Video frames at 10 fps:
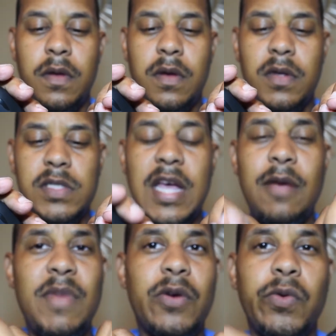It's
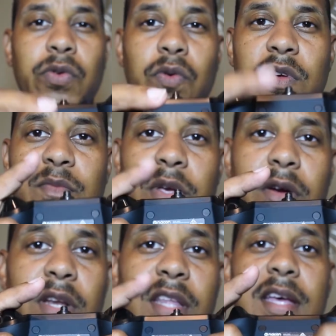not micro USB
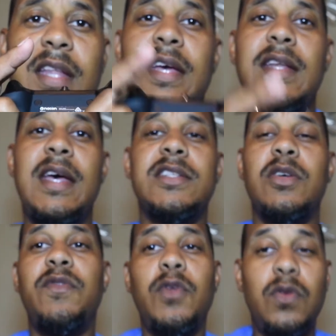or anything like that.
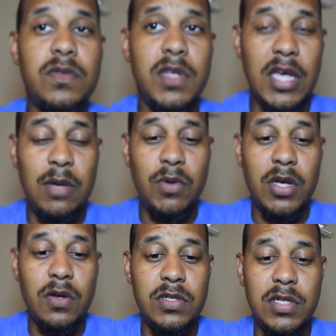So if you lose the cable that
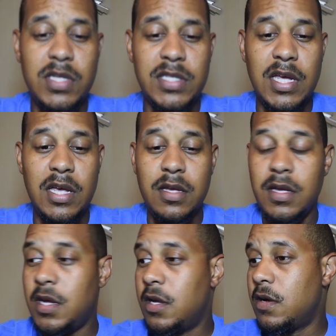goes to this thing,
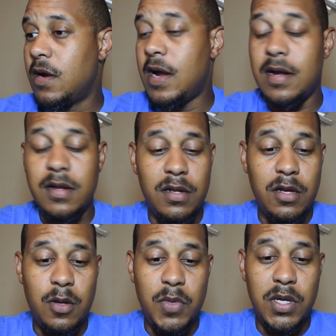you're out of
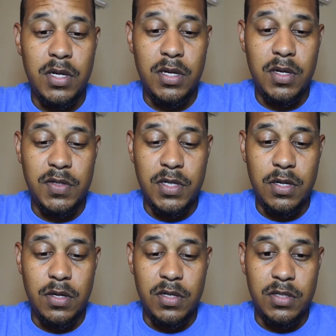luck because
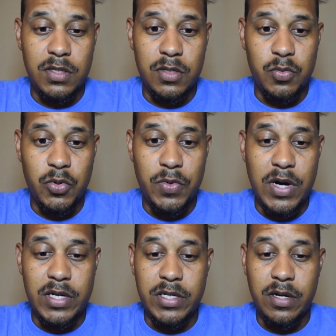this is a
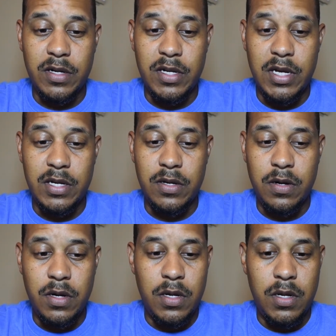proprietary connector.
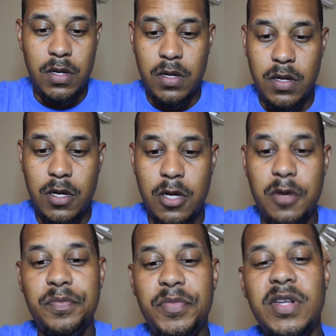
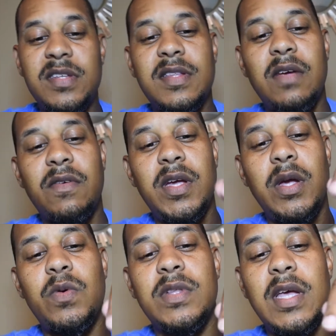But this thing right here,
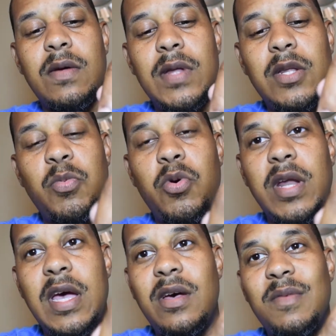one thing I would like to point
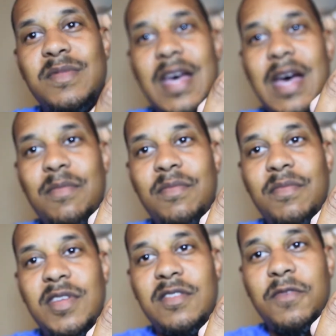out up top
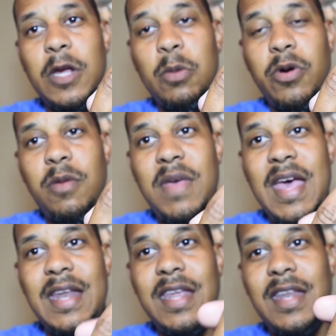is a fingerprint
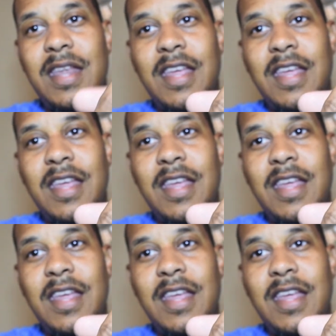magnet.